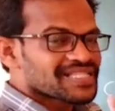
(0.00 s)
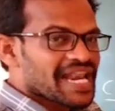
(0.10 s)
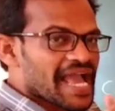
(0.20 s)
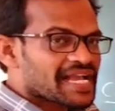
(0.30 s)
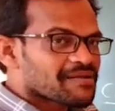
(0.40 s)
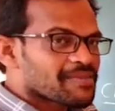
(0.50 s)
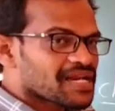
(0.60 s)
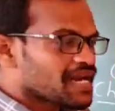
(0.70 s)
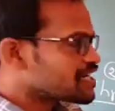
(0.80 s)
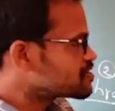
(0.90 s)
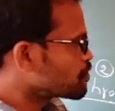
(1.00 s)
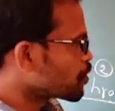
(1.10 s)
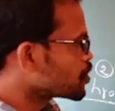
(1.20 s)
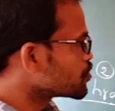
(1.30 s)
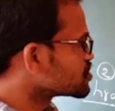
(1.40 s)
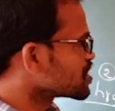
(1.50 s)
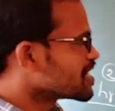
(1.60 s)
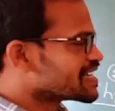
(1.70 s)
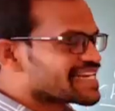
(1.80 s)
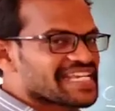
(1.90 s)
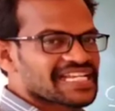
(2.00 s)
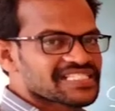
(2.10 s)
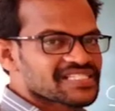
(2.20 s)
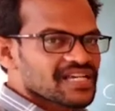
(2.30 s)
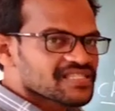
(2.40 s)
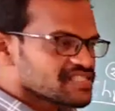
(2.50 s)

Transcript: The lacrimal glands produce tears.